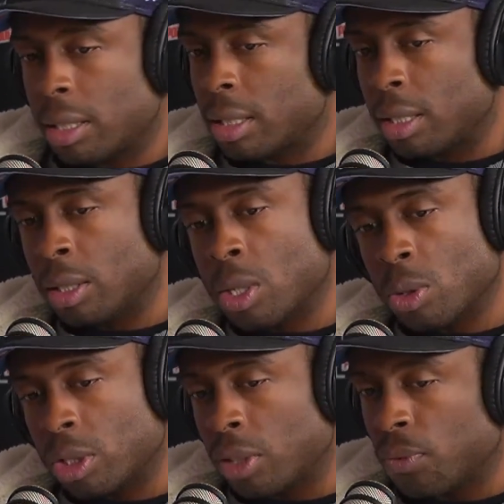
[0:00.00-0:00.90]
you know,
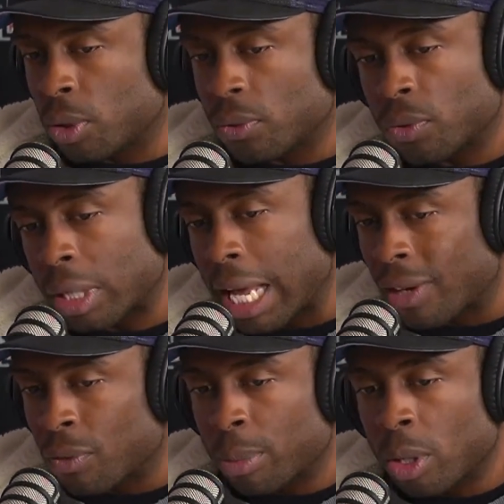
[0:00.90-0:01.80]
just for lack
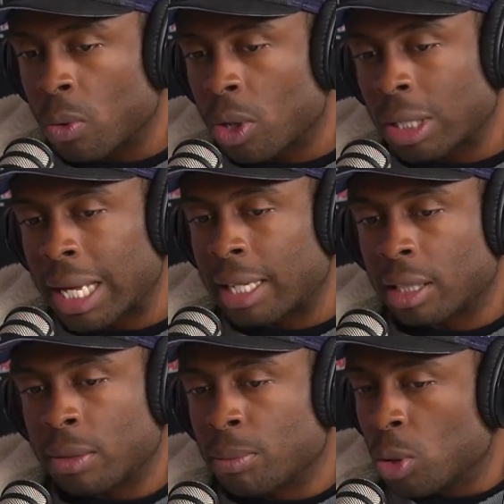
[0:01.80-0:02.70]
of a better word,
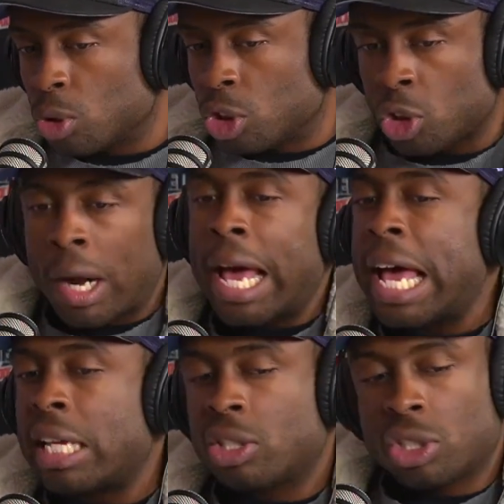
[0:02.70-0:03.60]
like the most
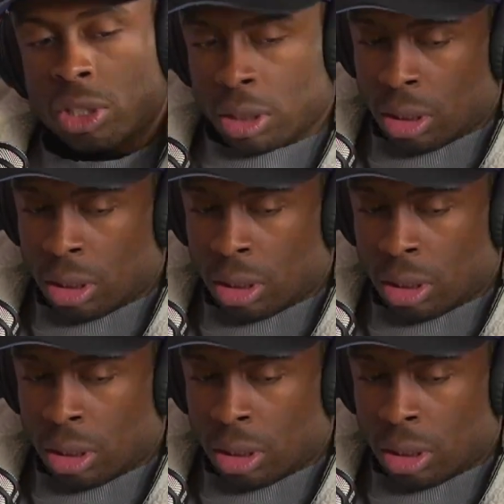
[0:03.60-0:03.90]
trash